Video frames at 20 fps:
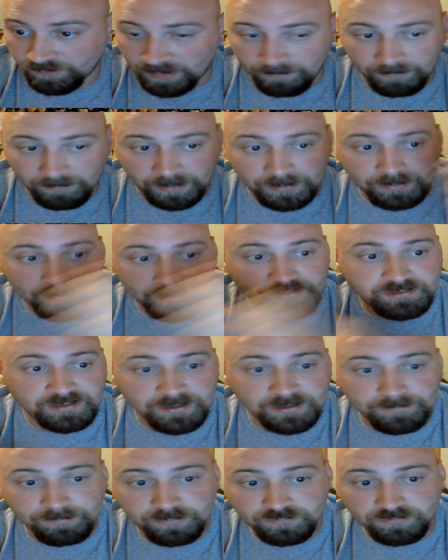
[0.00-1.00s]
I mainly
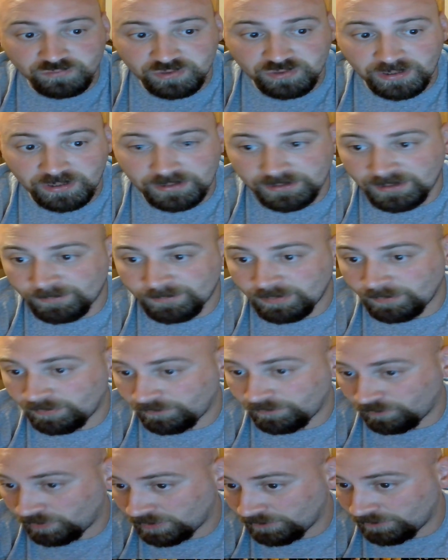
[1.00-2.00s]
try to keep up
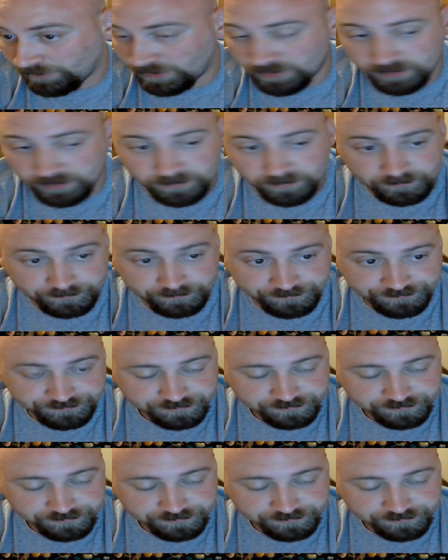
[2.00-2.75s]
with Ring of Honor.